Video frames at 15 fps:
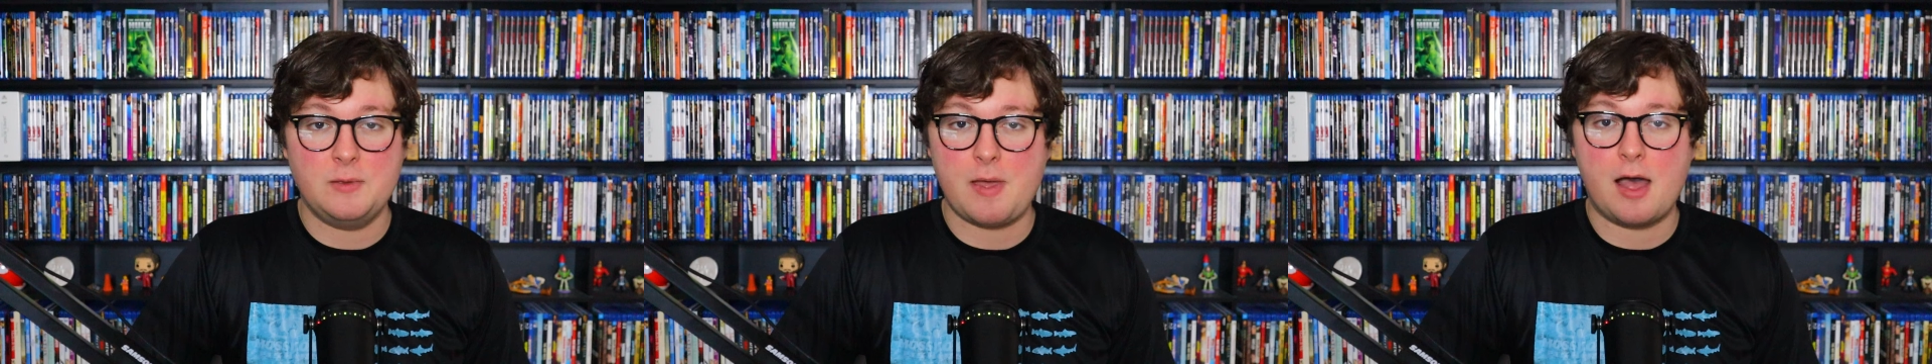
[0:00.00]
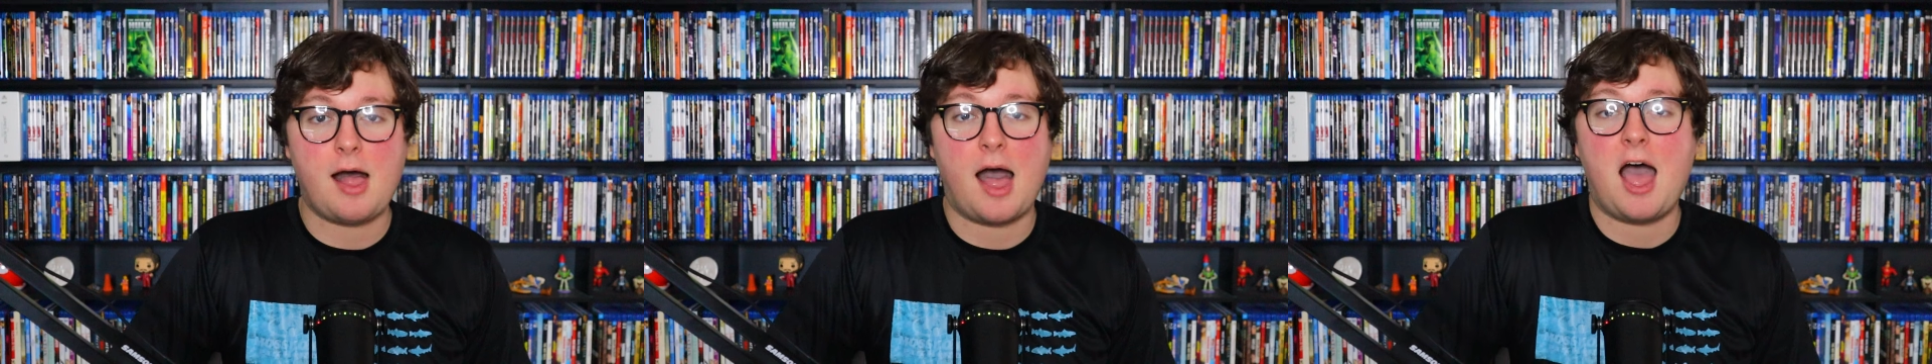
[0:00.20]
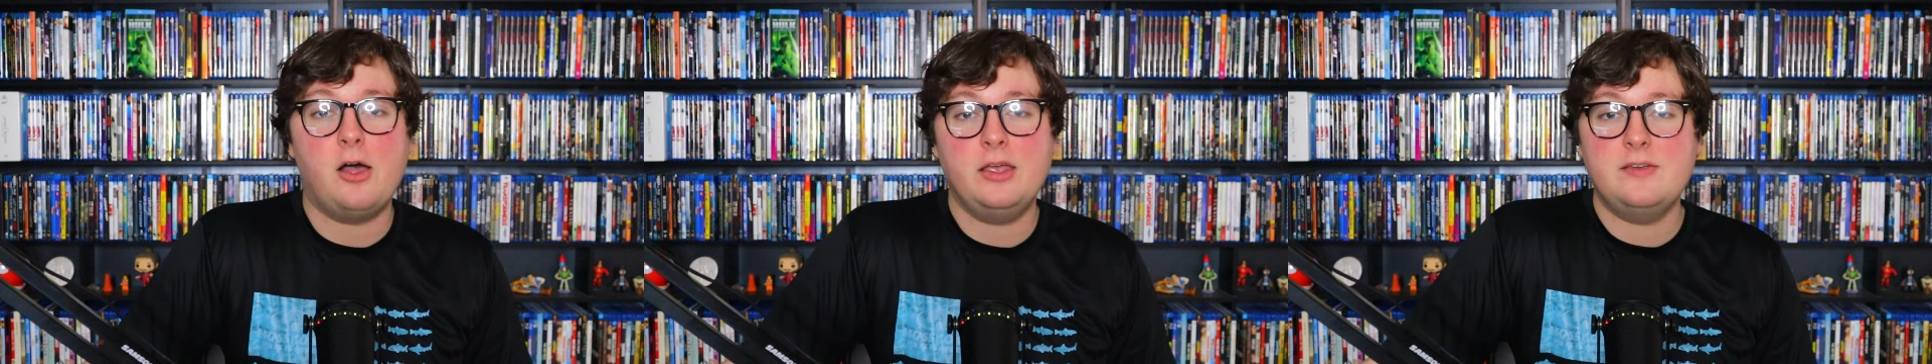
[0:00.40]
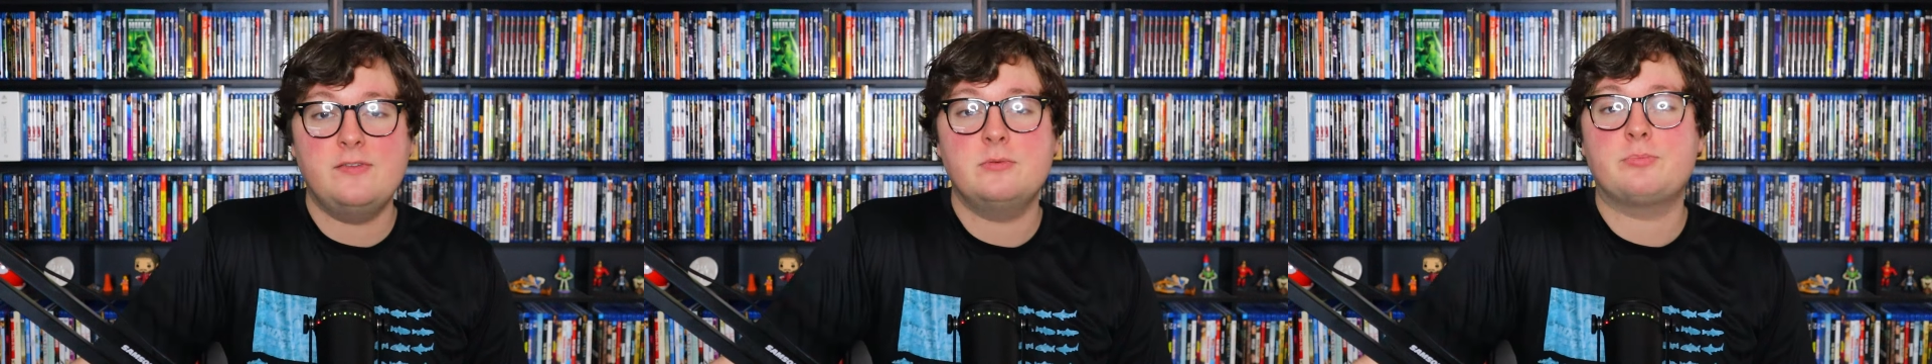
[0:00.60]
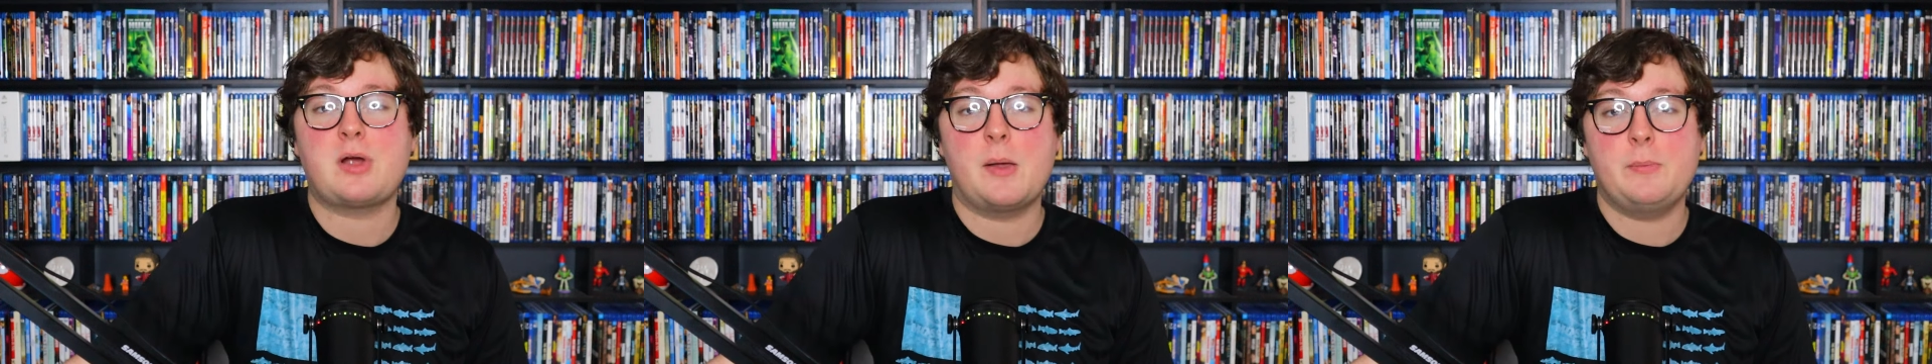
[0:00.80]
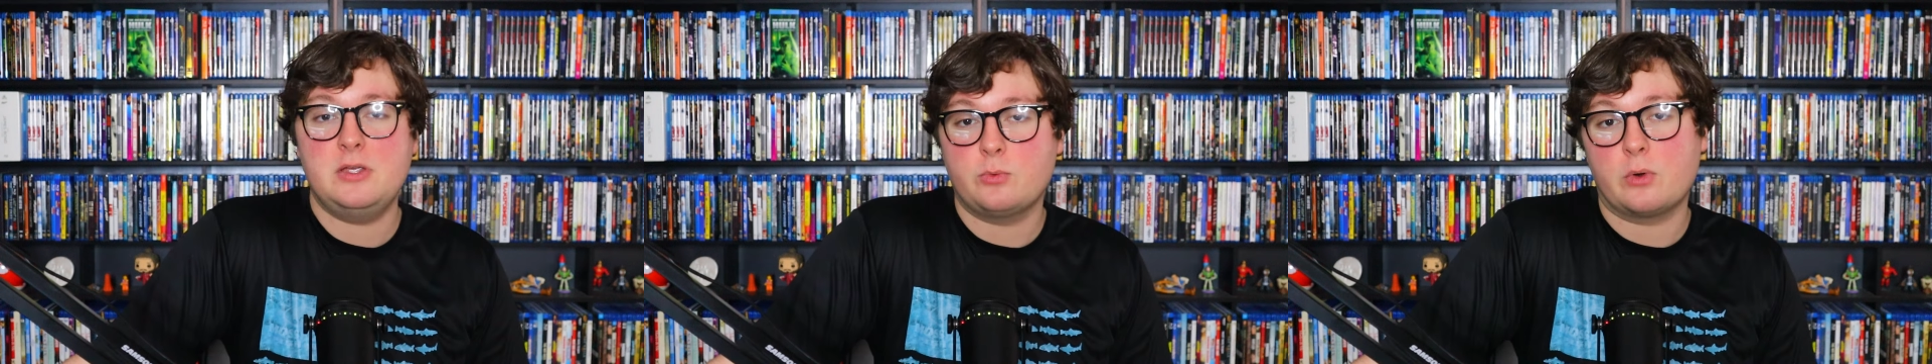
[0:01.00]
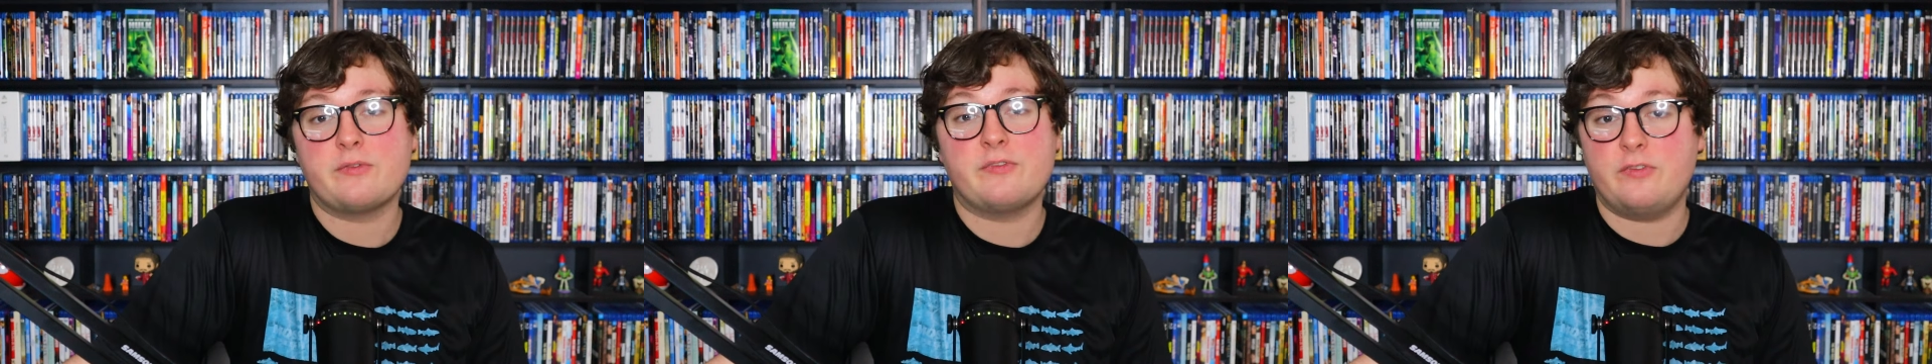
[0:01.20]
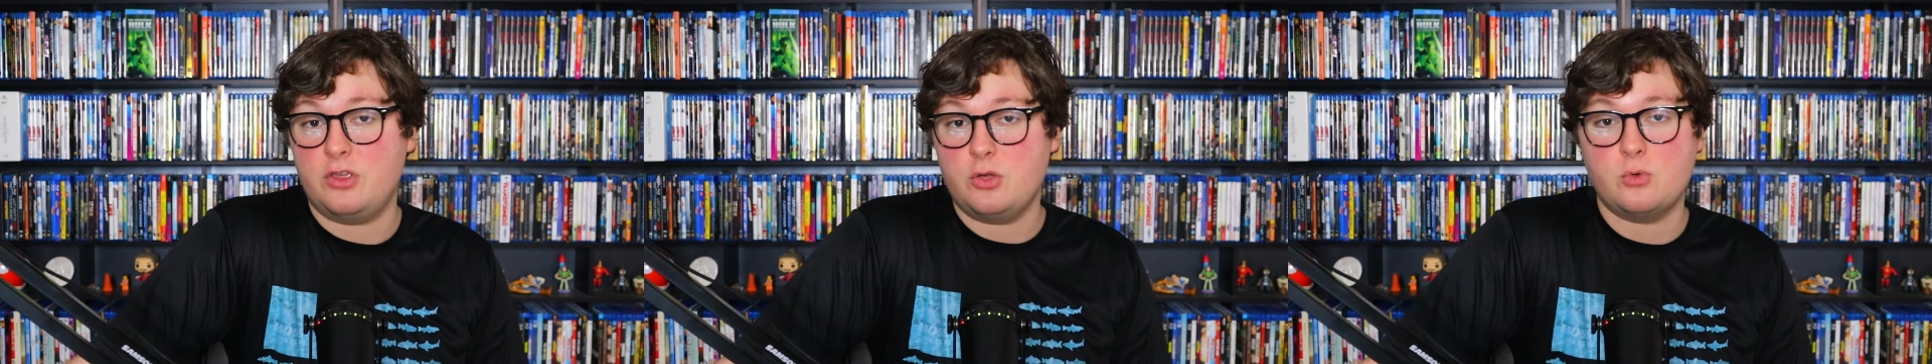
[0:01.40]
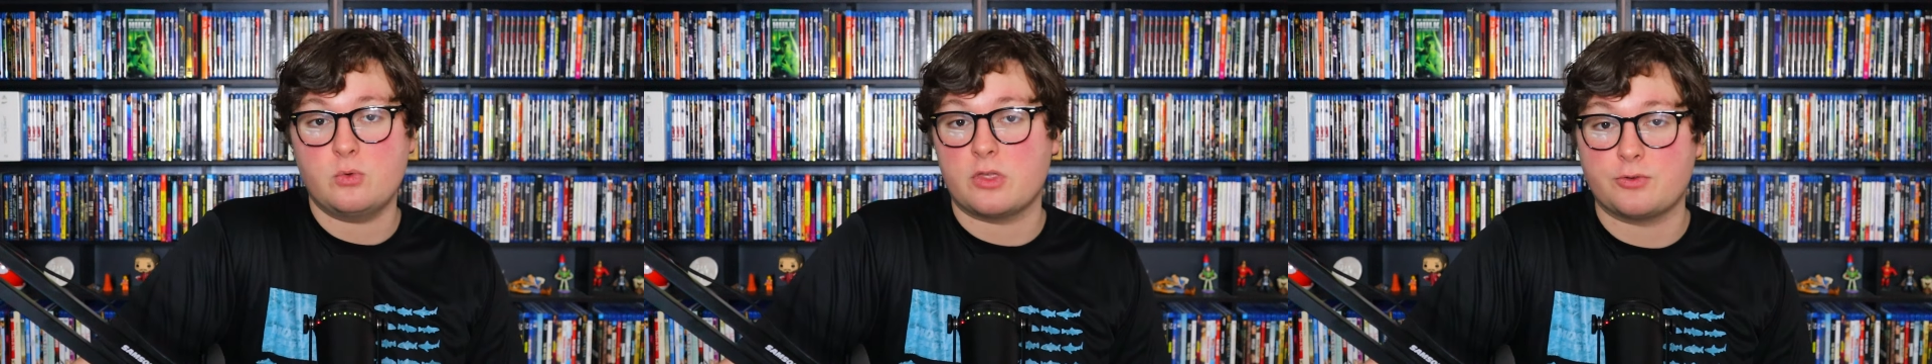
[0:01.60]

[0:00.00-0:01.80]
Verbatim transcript: about, I'll even probably review